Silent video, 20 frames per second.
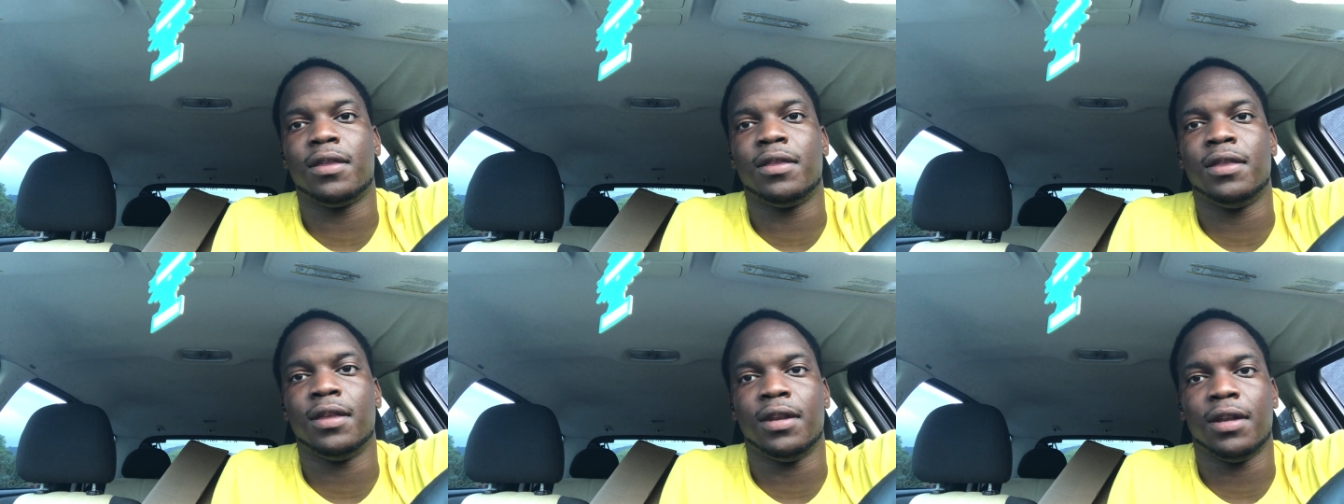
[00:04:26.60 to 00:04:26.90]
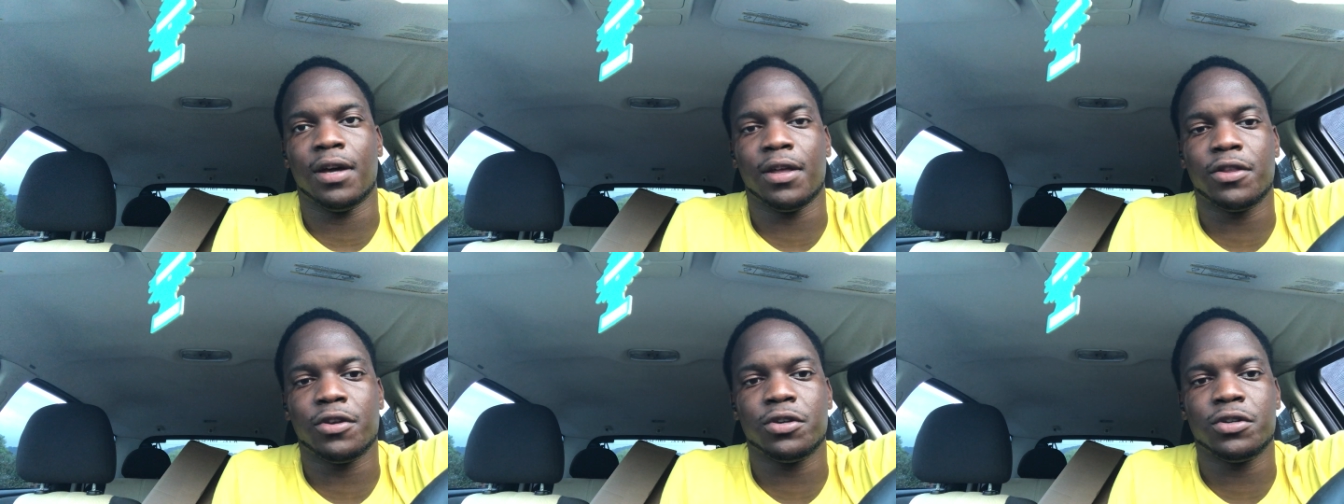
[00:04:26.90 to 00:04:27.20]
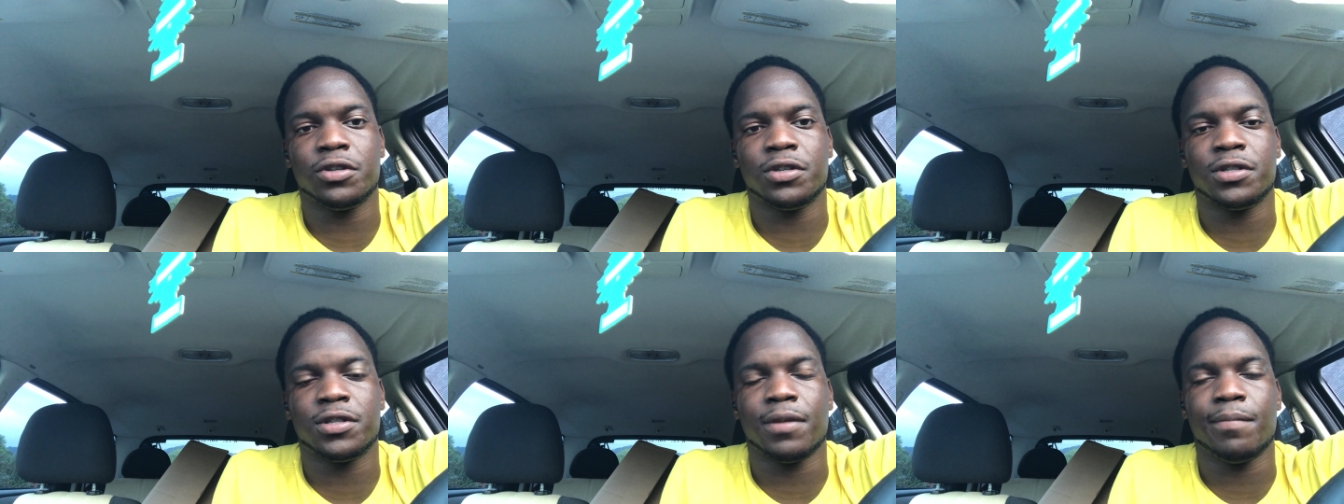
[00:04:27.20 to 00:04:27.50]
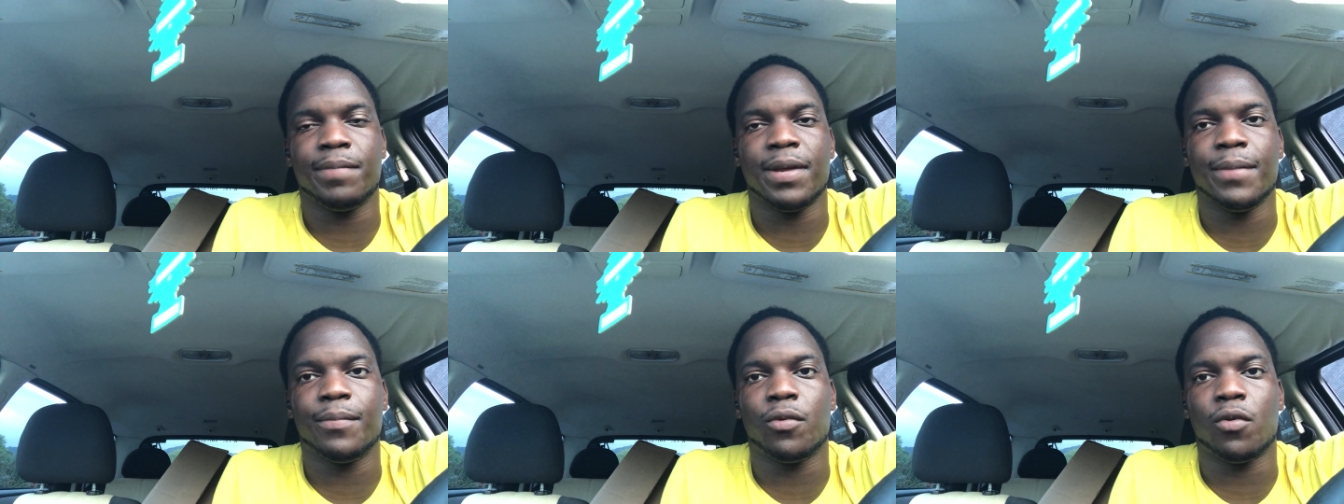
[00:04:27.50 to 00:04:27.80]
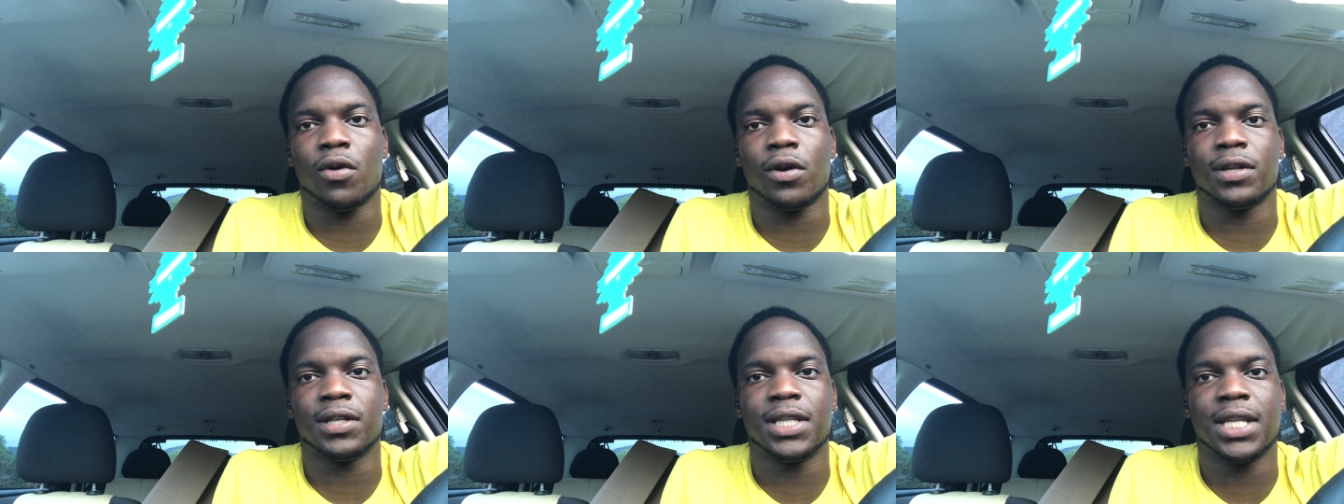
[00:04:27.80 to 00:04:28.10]
than others. Some
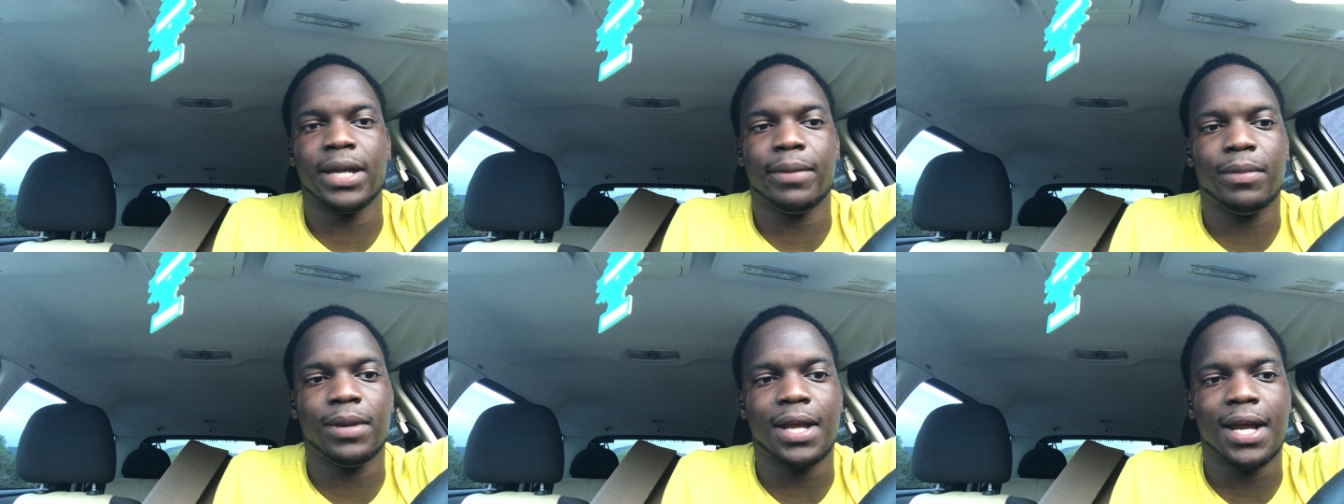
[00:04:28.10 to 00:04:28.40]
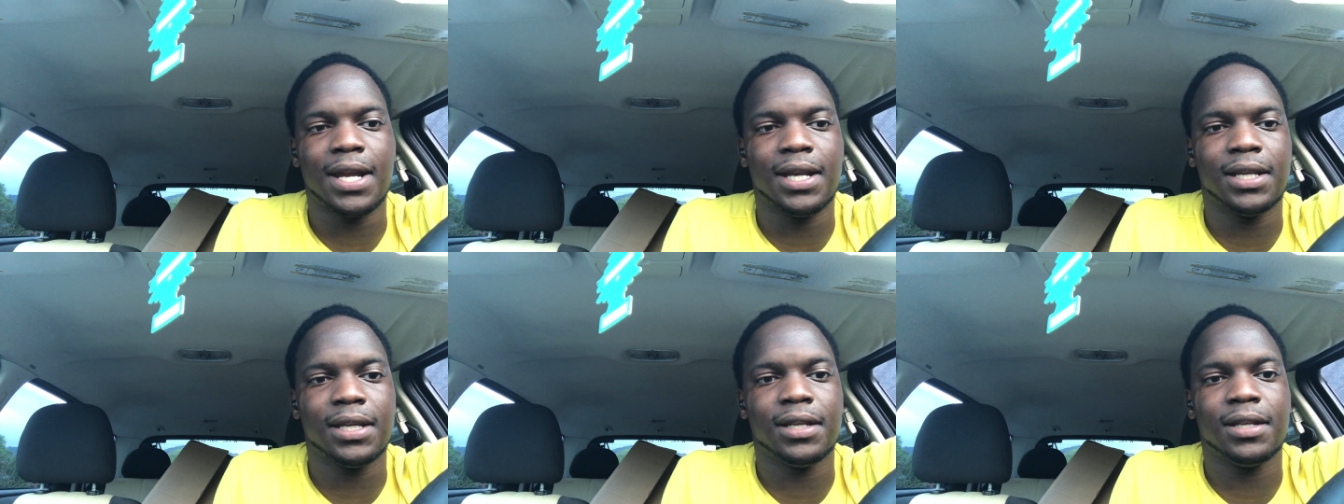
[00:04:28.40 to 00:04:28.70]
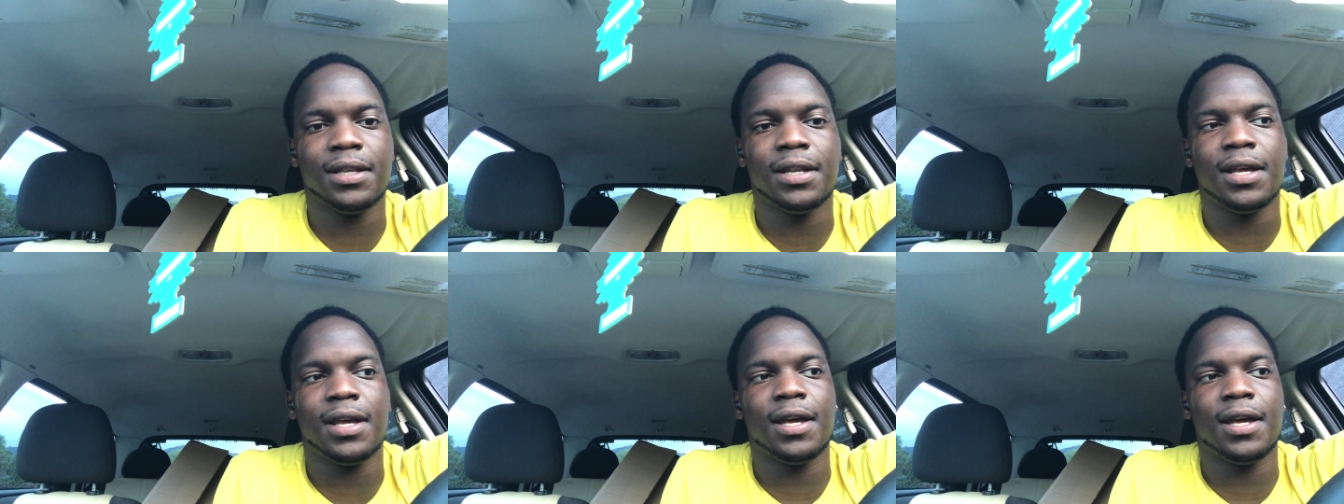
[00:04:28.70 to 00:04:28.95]
people are intimidated.